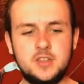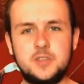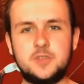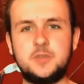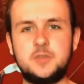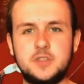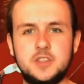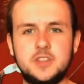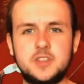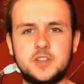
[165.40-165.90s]

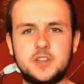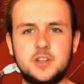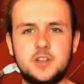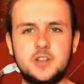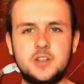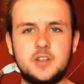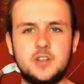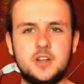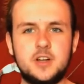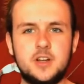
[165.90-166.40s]

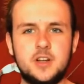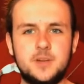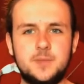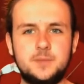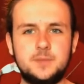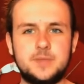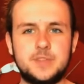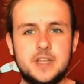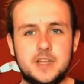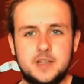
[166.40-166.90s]
physical
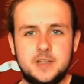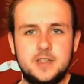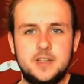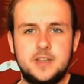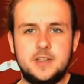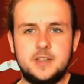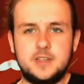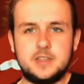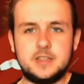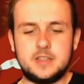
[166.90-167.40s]

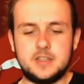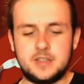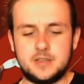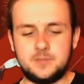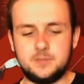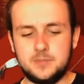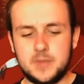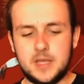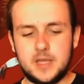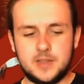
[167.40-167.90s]
techniques
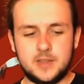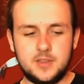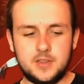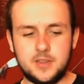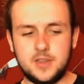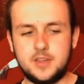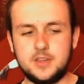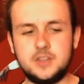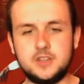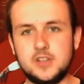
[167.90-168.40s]
that make
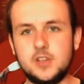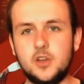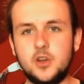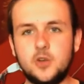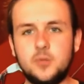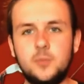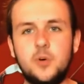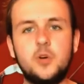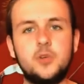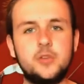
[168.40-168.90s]
things
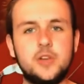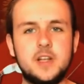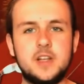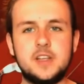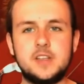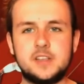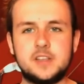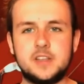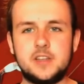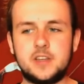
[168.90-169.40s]
look more
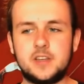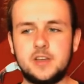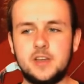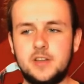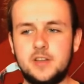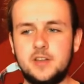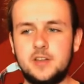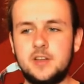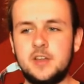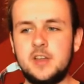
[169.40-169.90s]
realistic,
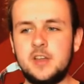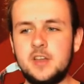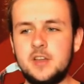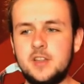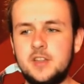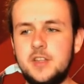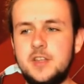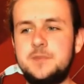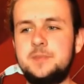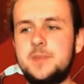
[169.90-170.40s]
and
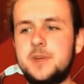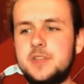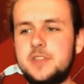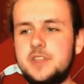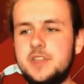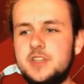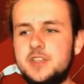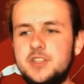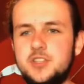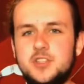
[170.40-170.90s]
they
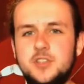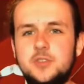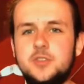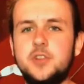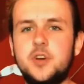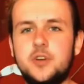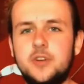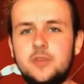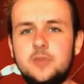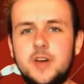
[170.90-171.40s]
just
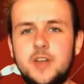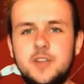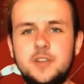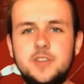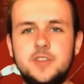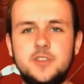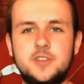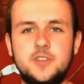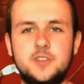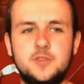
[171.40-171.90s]
took
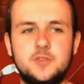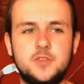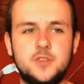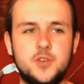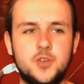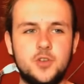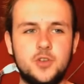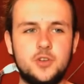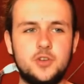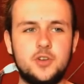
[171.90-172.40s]
advantage of
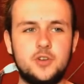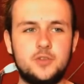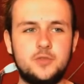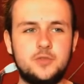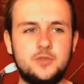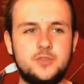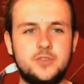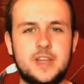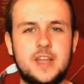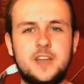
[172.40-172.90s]

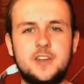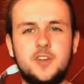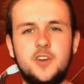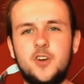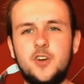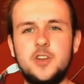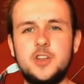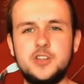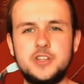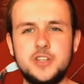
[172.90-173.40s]

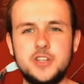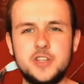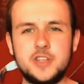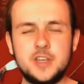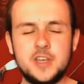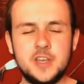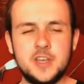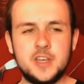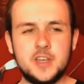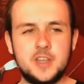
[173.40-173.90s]
technology.
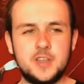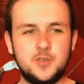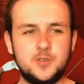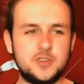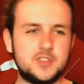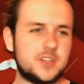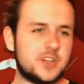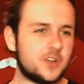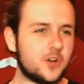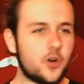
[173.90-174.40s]
They were
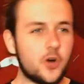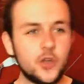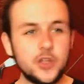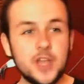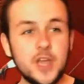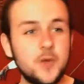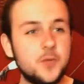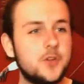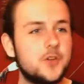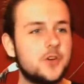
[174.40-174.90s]
just like, oh
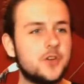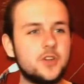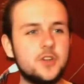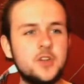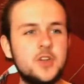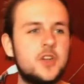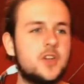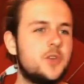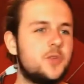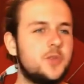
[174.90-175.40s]
yeah, we got
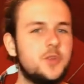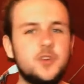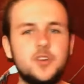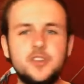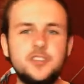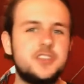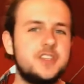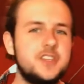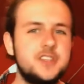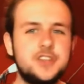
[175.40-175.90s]

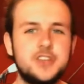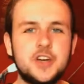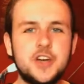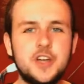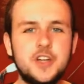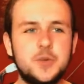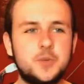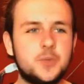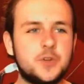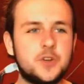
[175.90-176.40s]

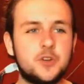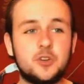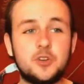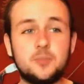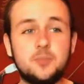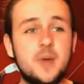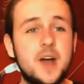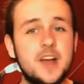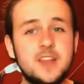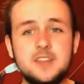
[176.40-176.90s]
CGI and we got a
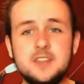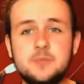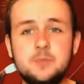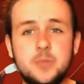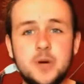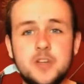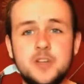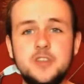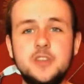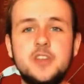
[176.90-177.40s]
massive
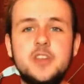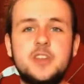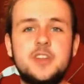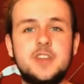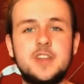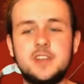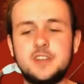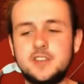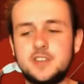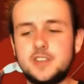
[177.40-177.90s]
budget,
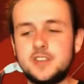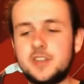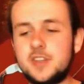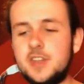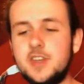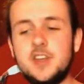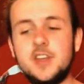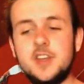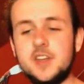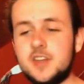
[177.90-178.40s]
let's just
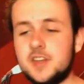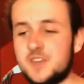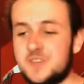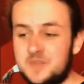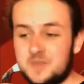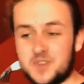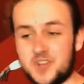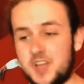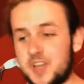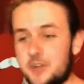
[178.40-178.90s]

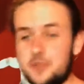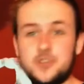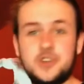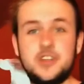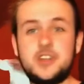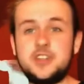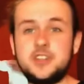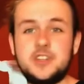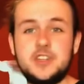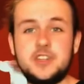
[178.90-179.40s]
cover
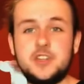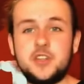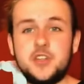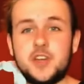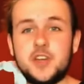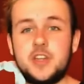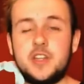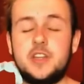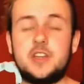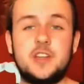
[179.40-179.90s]
it in
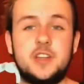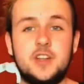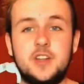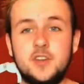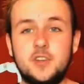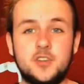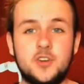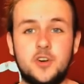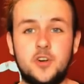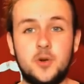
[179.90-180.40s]
CGI, and it
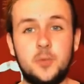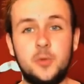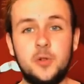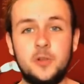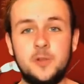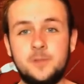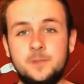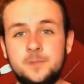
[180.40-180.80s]
looked horrible.